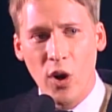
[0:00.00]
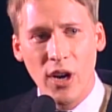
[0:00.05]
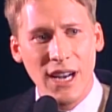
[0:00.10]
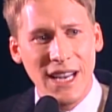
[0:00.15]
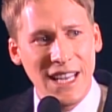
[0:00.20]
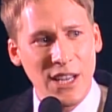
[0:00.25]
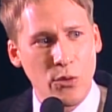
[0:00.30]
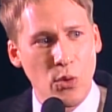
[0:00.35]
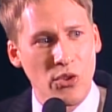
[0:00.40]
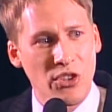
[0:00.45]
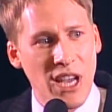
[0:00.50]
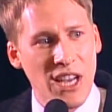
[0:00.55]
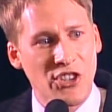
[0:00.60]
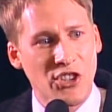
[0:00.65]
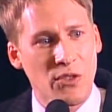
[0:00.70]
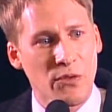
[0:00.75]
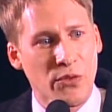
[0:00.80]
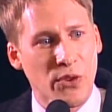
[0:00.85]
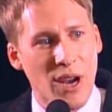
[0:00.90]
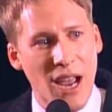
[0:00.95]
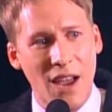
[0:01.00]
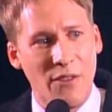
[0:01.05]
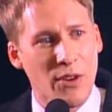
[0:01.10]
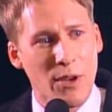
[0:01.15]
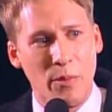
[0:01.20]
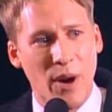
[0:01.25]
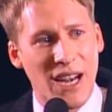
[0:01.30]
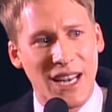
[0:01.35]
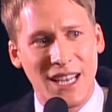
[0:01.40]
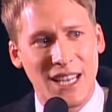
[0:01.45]
A more equal nation
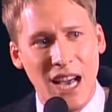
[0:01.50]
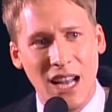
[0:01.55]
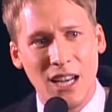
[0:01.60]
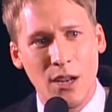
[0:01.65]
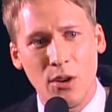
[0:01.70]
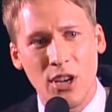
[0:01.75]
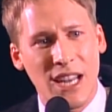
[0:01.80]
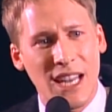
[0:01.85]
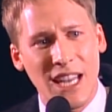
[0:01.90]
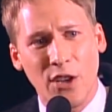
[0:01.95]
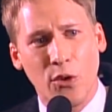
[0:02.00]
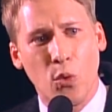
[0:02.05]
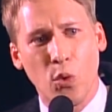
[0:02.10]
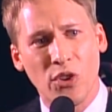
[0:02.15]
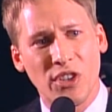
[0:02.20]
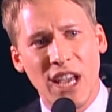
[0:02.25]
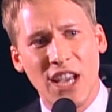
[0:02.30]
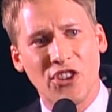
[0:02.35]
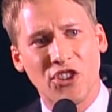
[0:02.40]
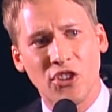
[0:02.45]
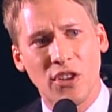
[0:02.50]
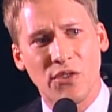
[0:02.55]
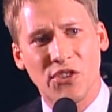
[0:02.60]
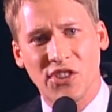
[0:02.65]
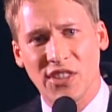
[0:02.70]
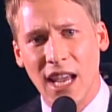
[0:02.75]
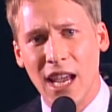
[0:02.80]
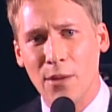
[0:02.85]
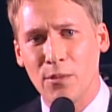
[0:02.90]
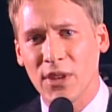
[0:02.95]
for everybody, not an equal
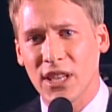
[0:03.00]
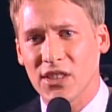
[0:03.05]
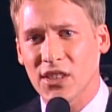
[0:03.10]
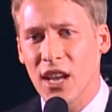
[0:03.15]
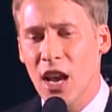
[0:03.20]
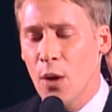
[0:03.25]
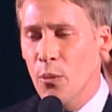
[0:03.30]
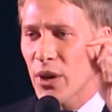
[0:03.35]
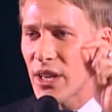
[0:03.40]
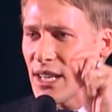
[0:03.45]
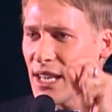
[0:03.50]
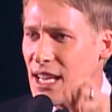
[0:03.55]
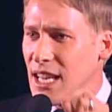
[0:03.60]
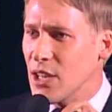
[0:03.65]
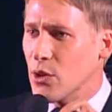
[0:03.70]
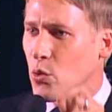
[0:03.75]
nation of sameness,